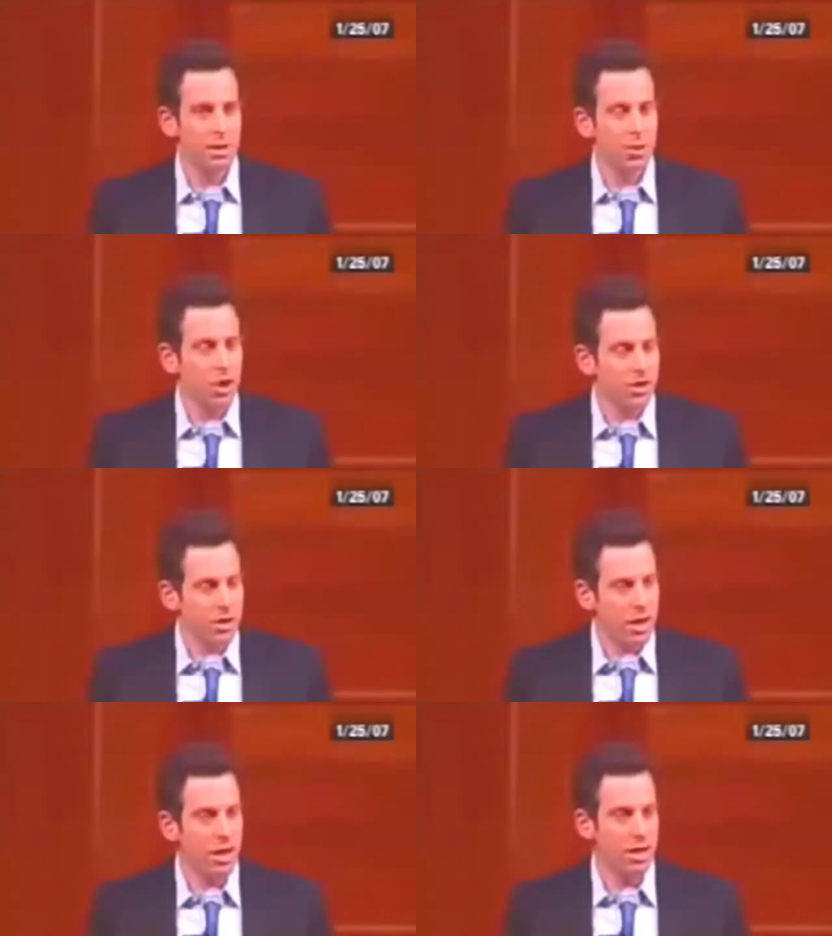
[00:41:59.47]

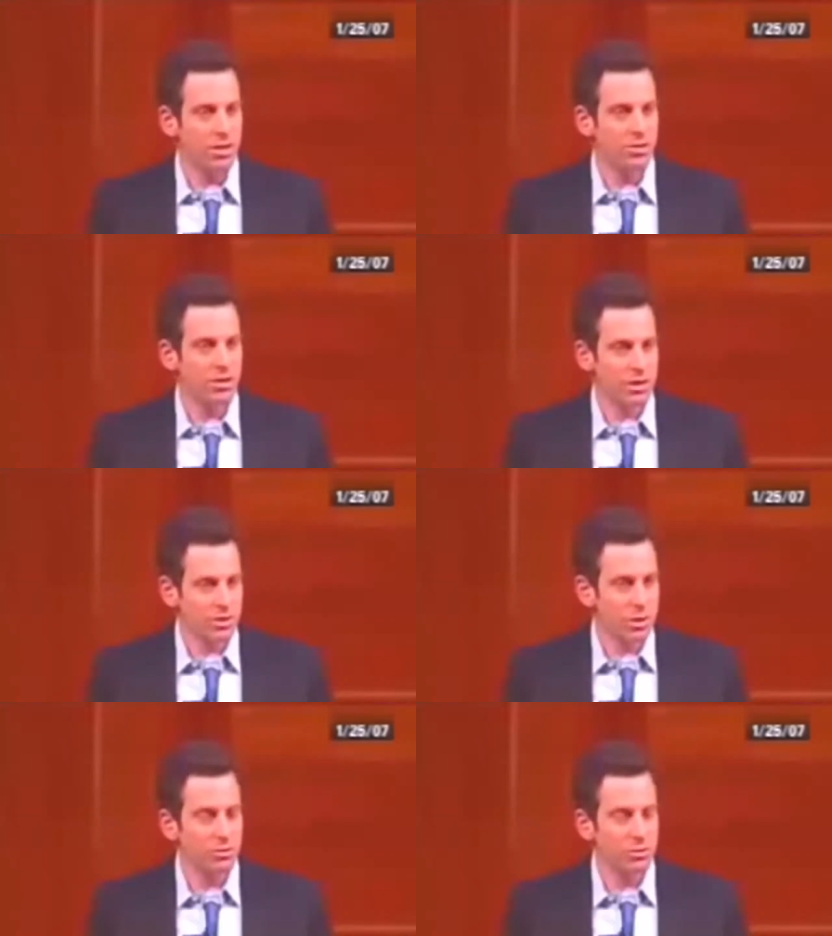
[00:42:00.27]
upon lies
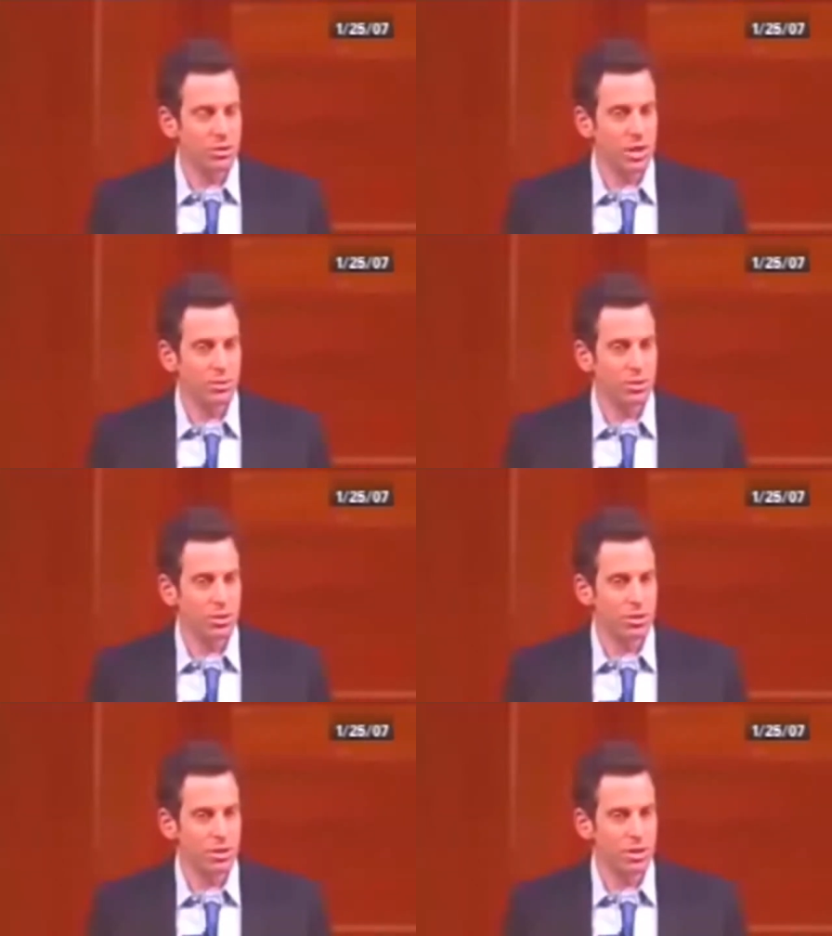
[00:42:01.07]
and
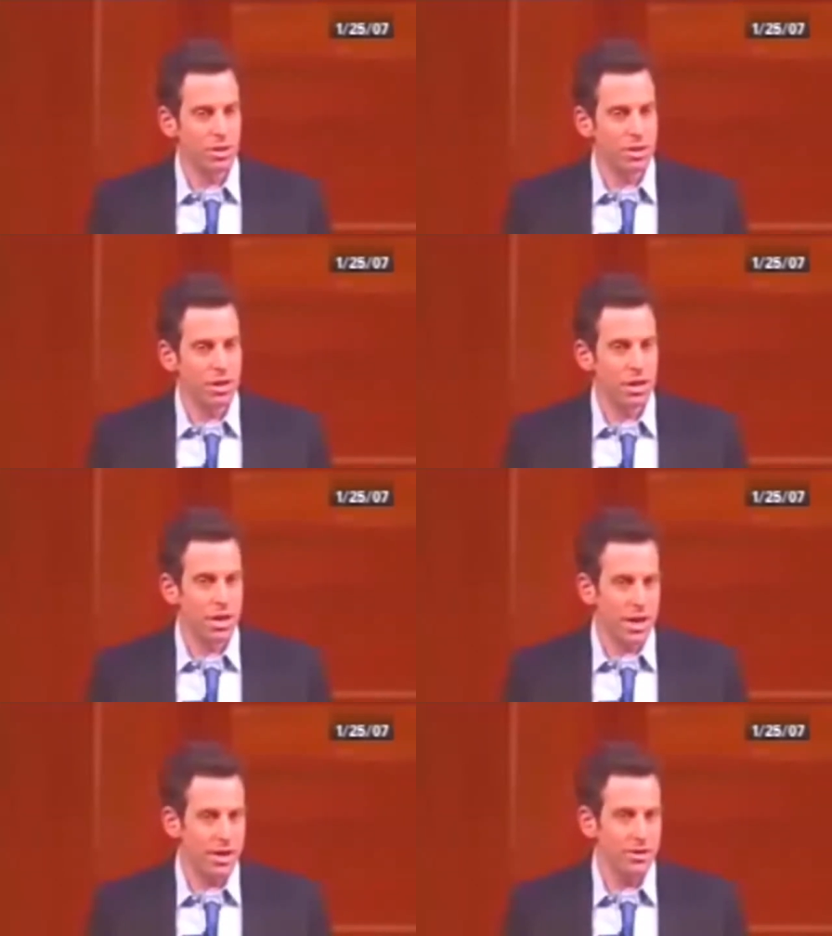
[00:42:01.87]
self-deception. Uh,